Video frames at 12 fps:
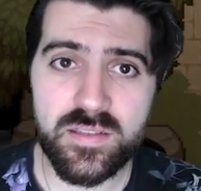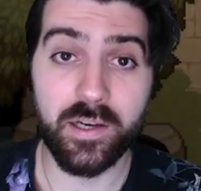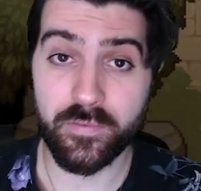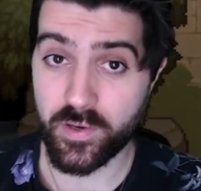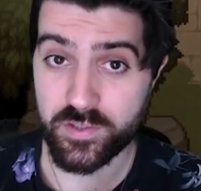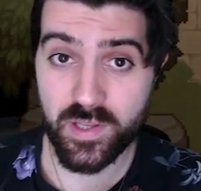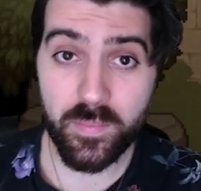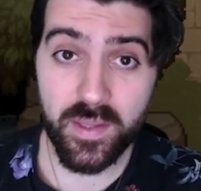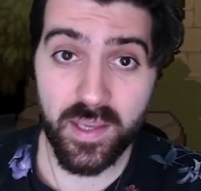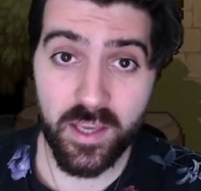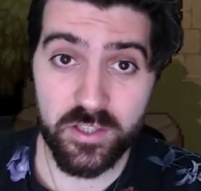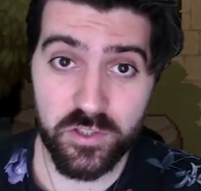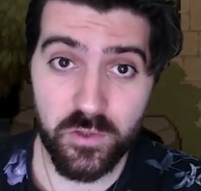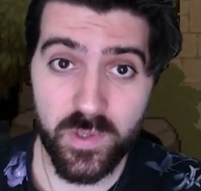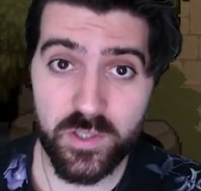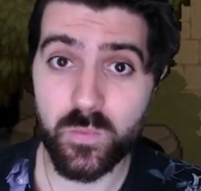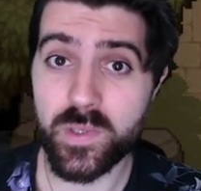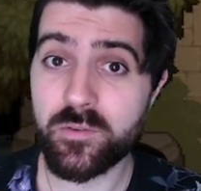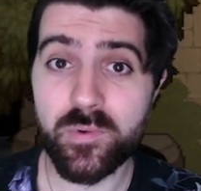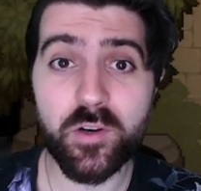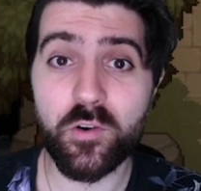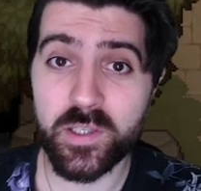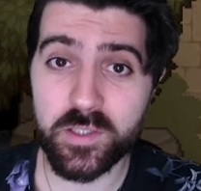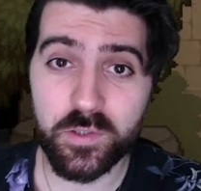And if there's something else you wish we'd
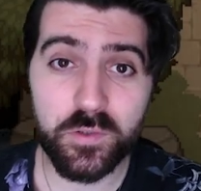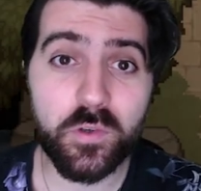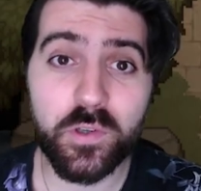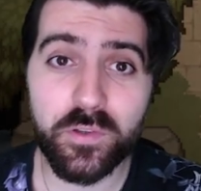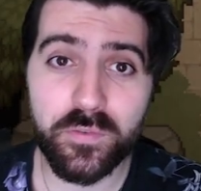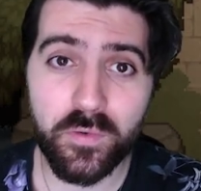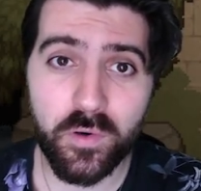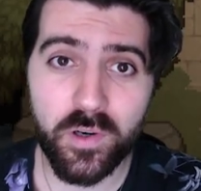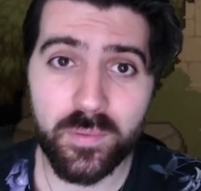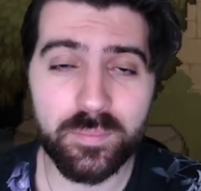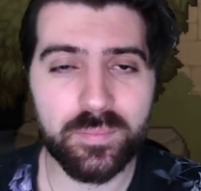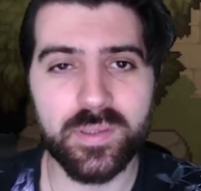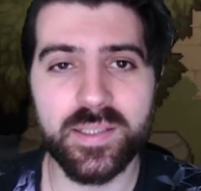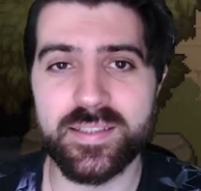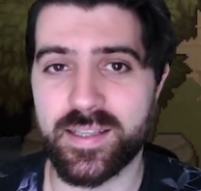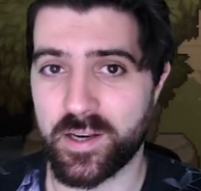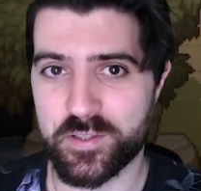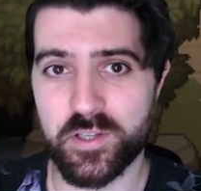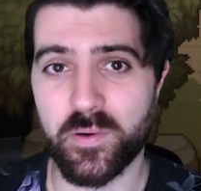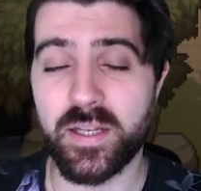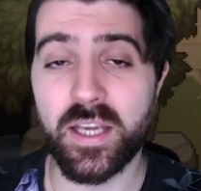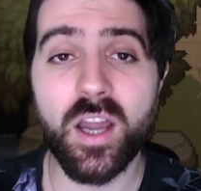record a tutorial for, please let us know in the